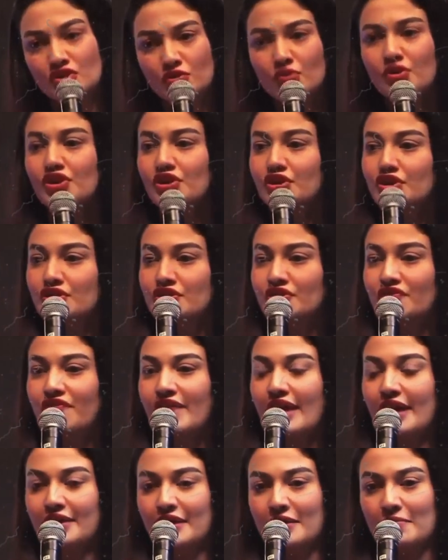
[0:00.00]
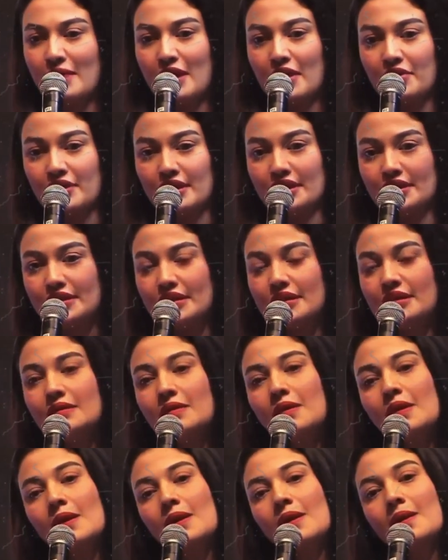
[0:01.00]
two years of getting married,
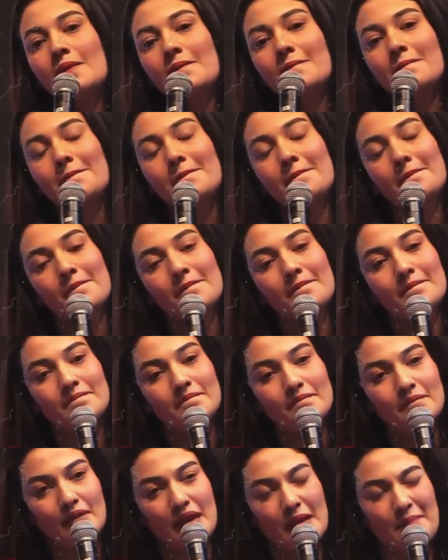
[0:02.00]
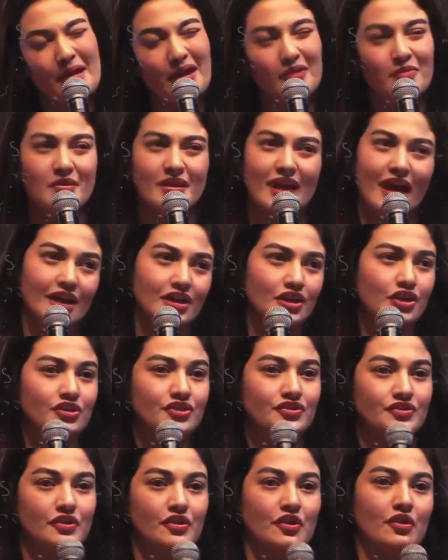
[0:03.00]
about nine
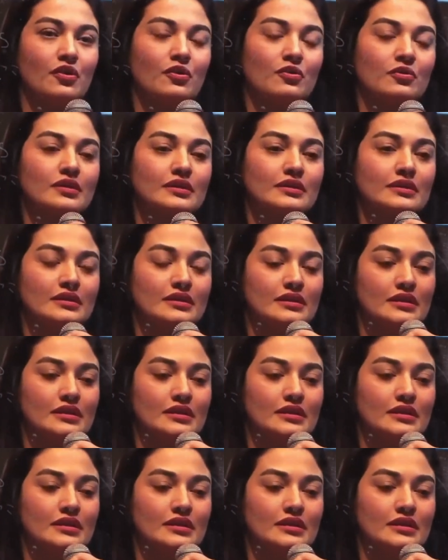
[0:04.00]
years ago,